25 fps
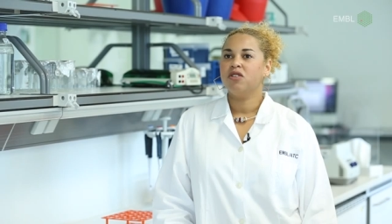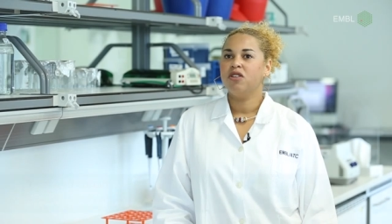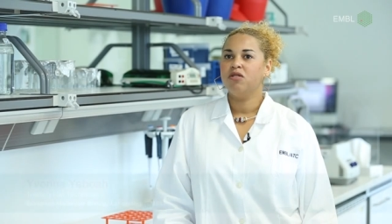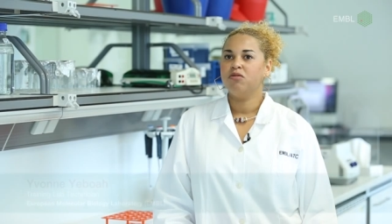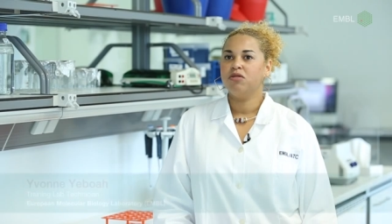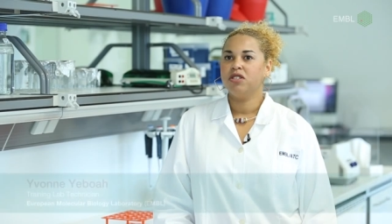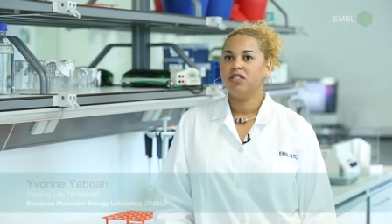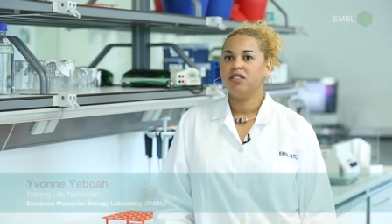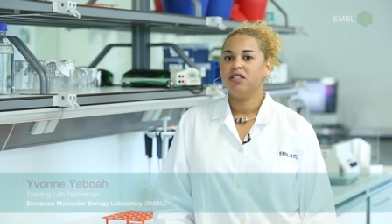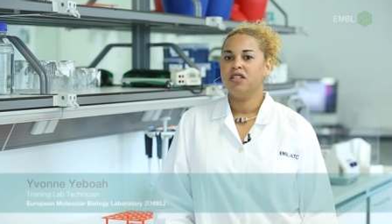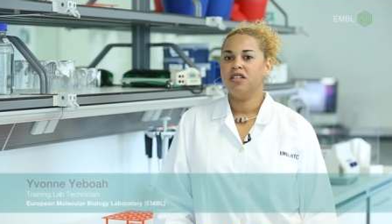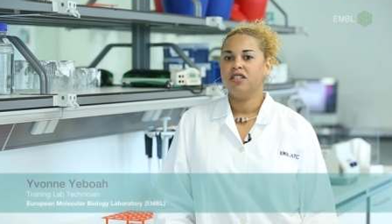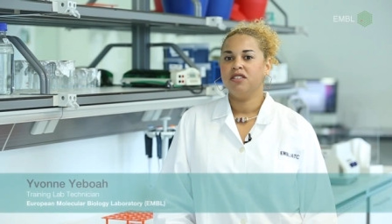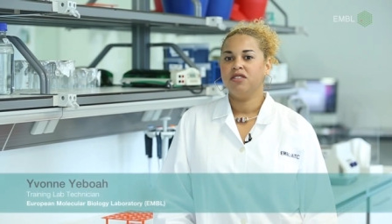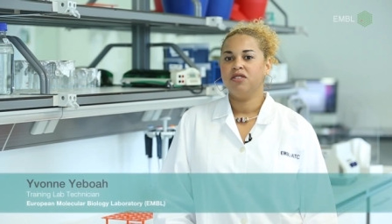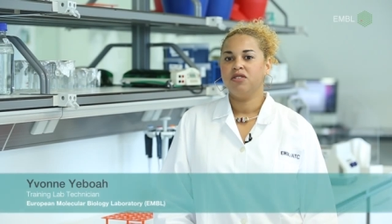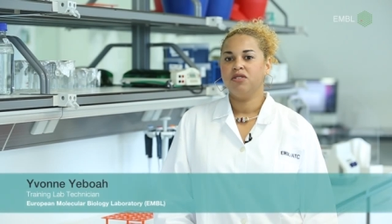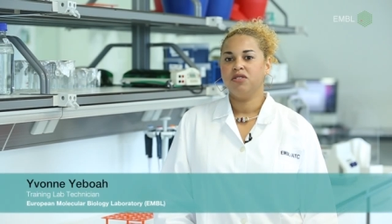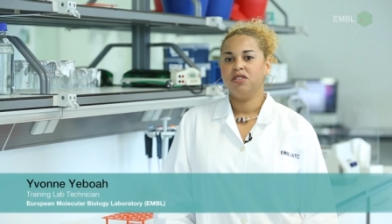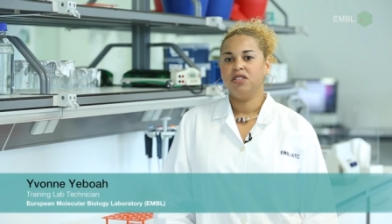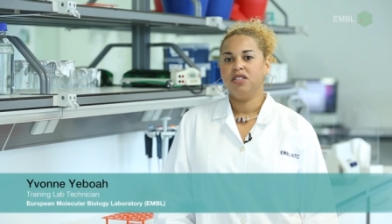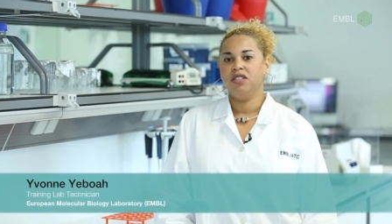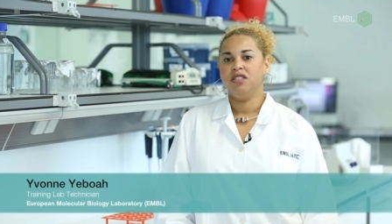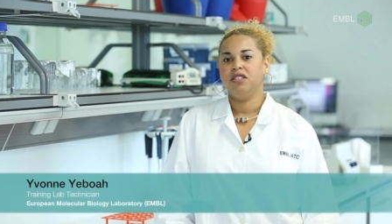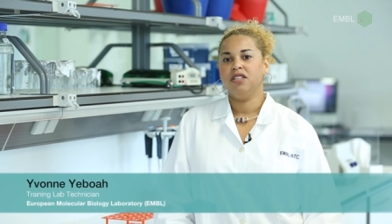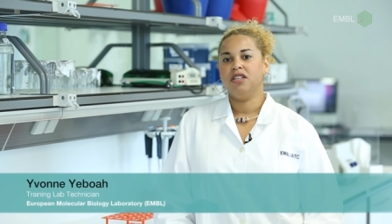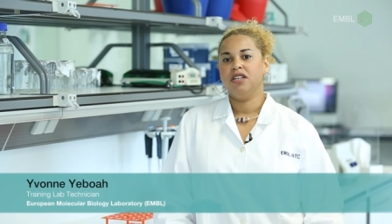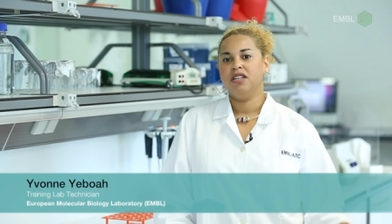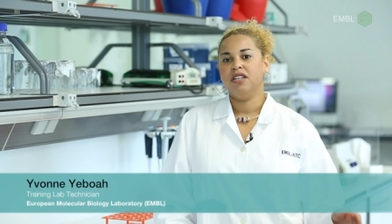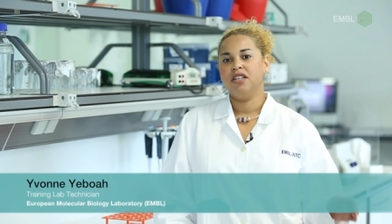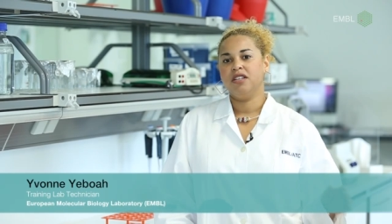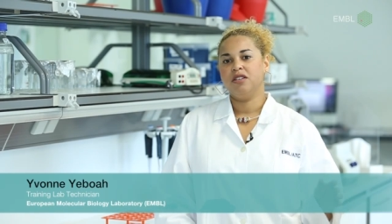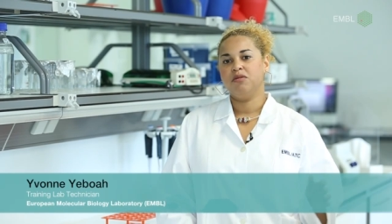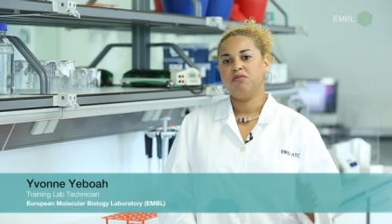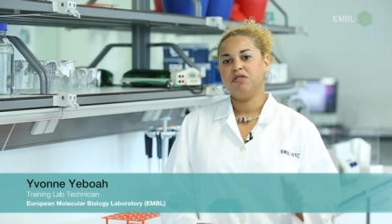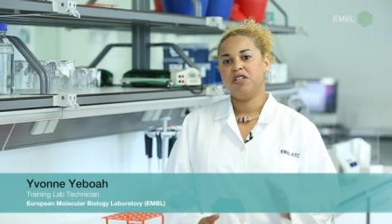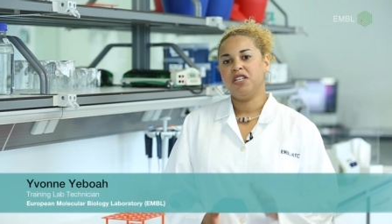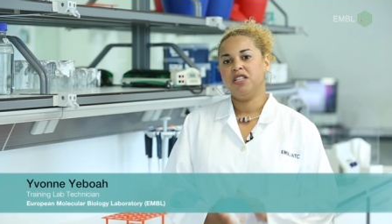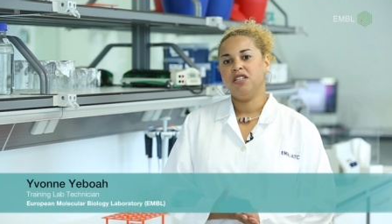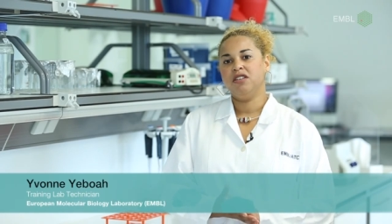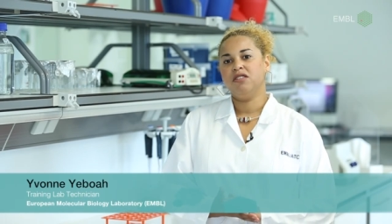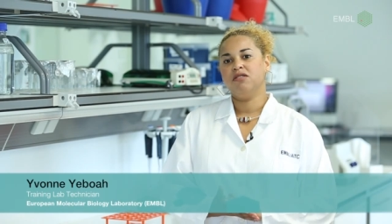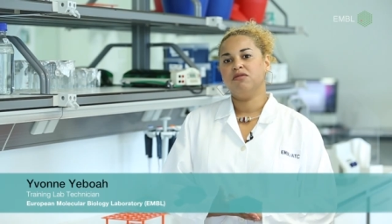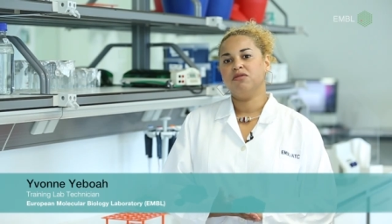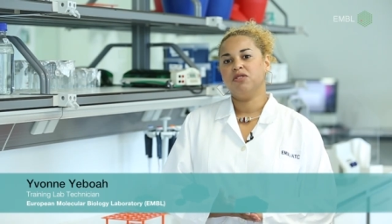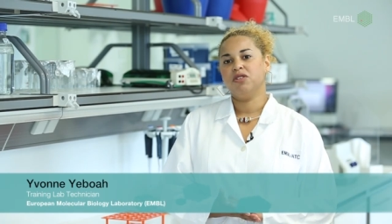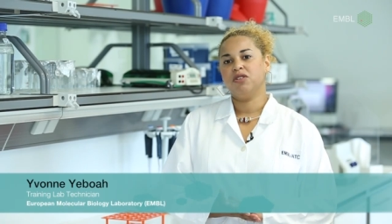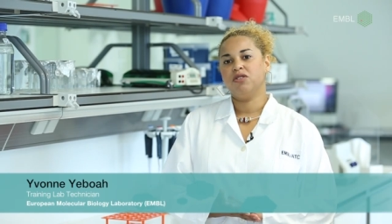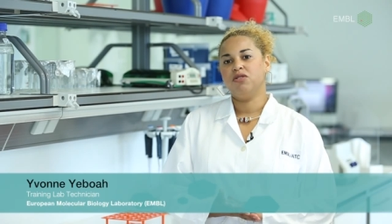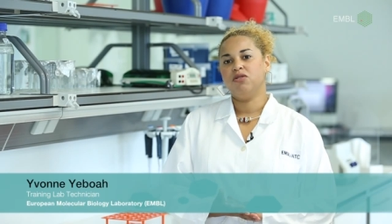always nice to see that at the beginning
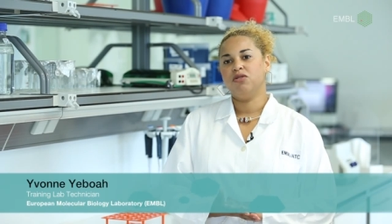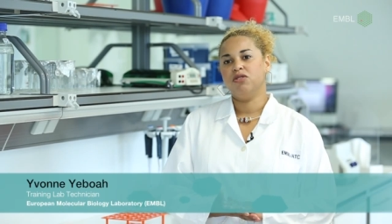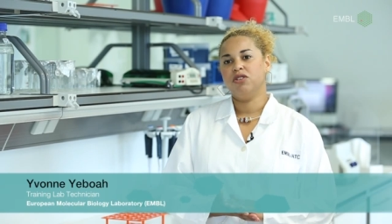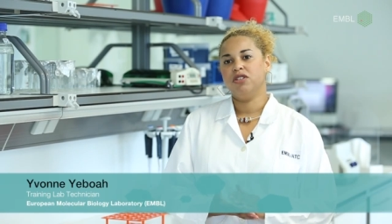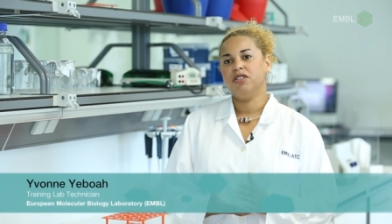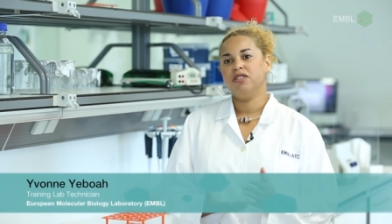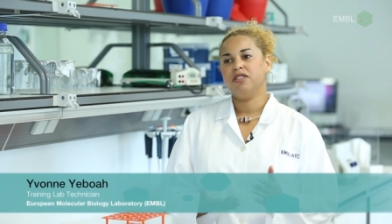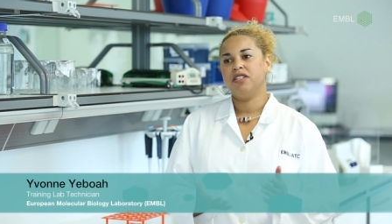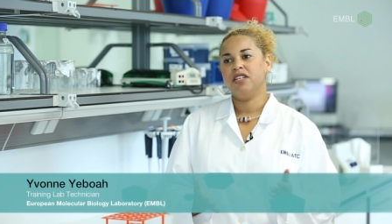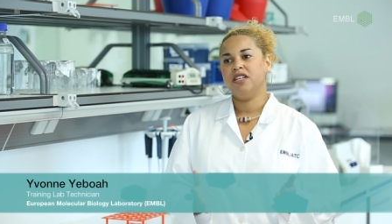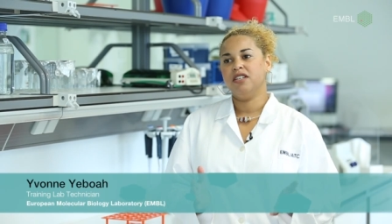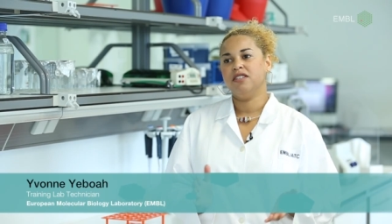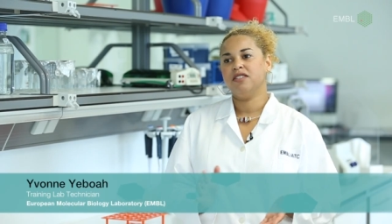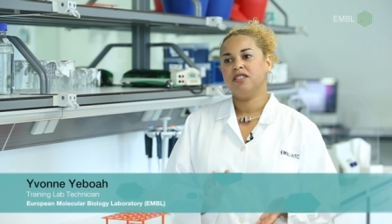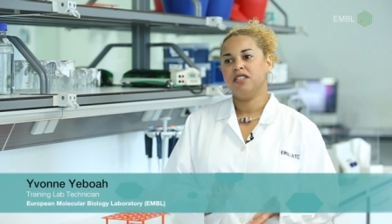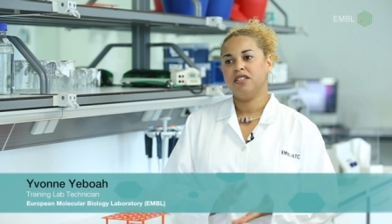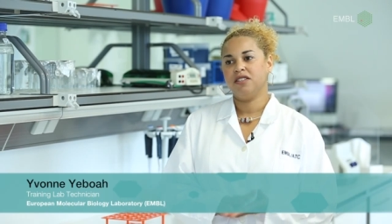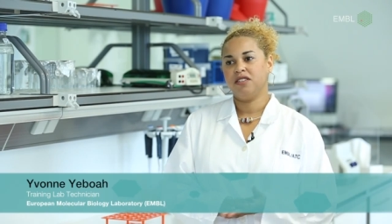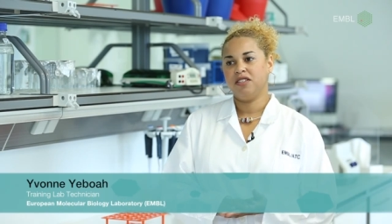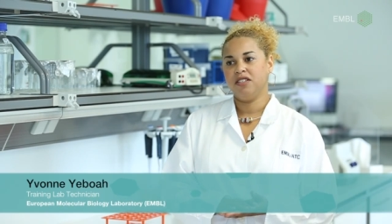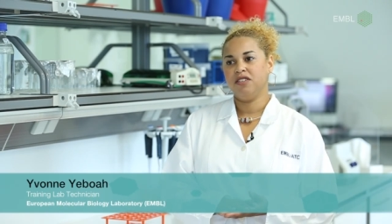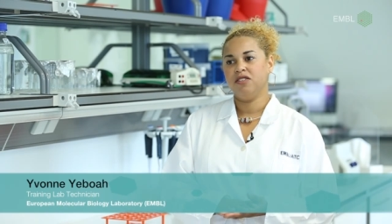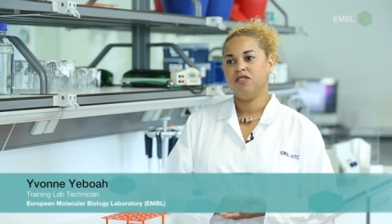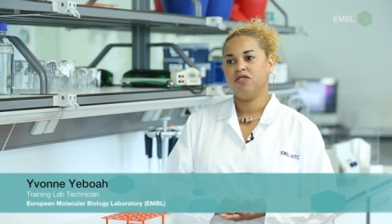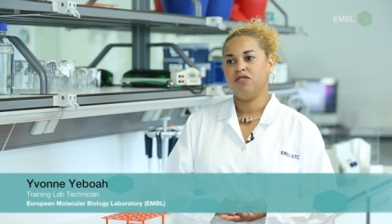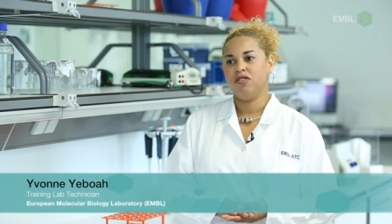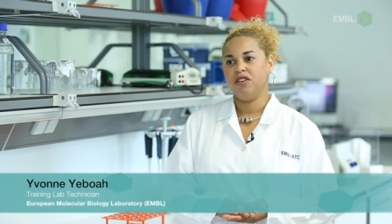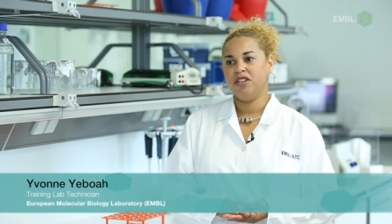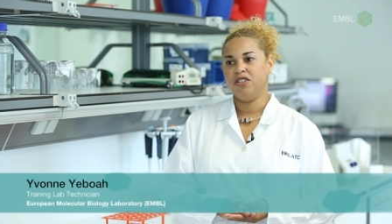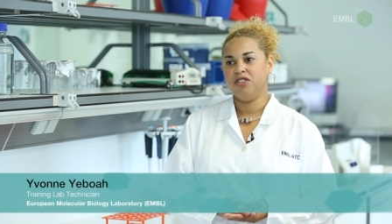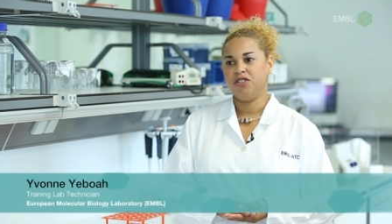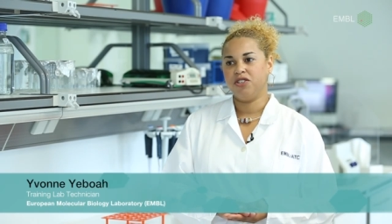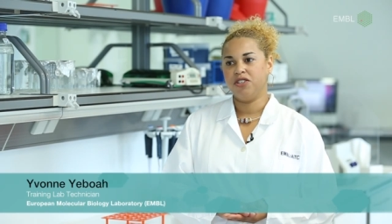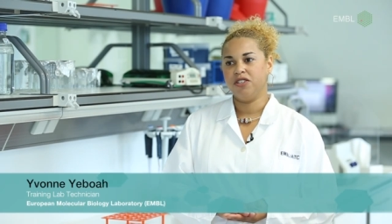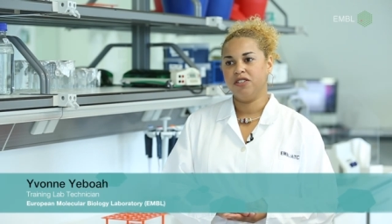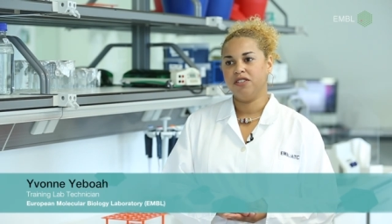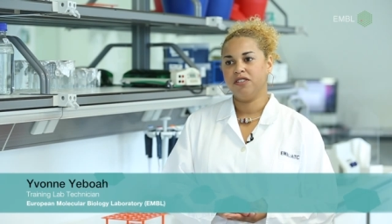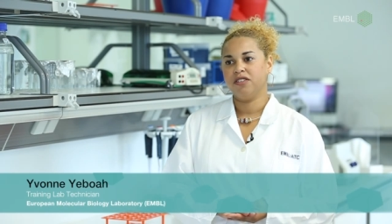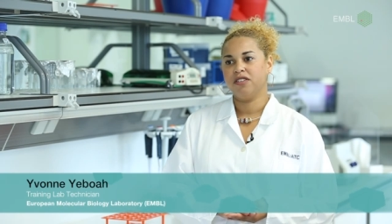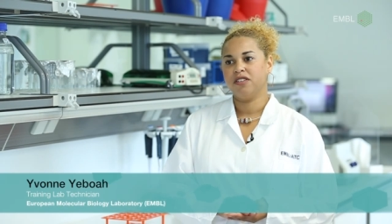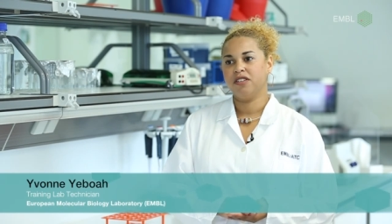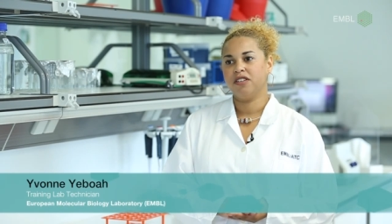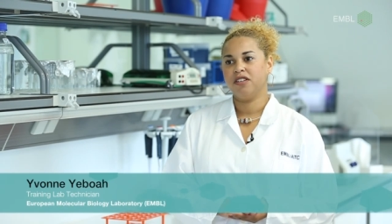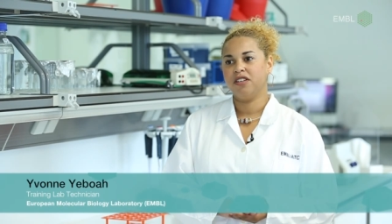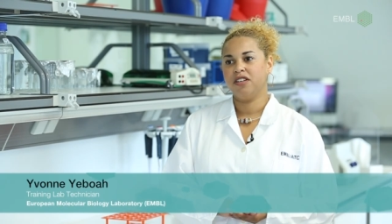of the course there are 16 strangers